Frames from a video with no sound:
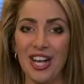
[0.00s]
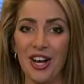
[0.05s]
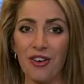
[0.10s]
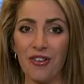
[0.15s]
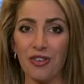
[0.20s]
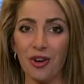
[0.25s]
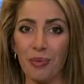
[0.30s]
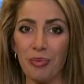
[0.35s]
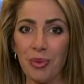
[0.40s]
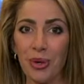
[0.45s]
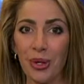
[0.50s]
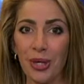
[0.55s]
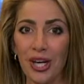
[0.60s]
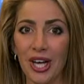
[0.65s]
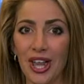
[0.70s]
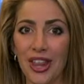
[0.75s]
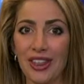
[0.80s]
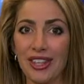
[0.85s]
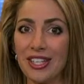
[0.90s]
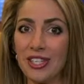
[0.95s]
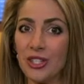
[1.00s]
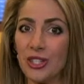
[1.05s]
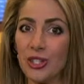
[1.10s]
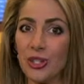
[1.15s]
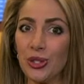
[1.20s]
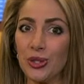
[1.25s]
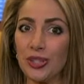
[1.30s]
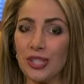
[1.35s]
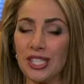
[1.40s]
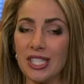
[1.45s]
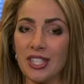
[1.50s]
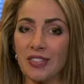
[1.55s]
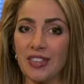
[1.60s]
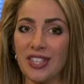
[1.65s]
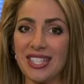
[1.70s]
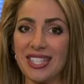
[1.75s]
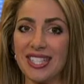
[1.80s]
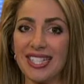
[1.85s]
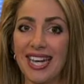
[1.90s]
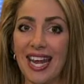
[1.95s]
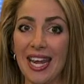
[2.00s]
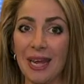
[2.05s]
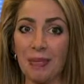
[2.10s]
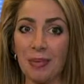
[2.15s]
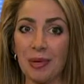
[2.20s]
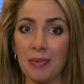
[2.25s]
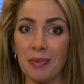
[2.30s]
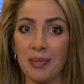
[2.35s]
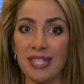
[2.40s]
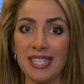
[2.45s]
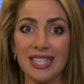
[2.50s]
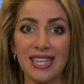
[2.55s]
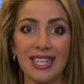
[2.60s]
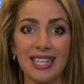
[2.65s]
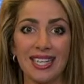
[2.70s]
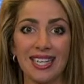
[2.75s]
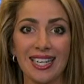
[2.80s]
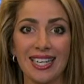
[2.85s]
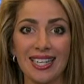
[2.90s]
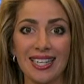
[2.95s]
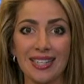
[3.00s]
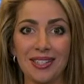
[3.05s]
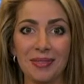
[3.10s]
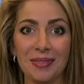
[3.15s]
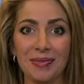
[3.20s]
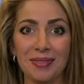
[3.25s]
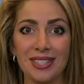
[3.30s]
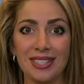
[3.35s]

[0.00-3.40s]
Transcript: For more on these stories, visit app.com.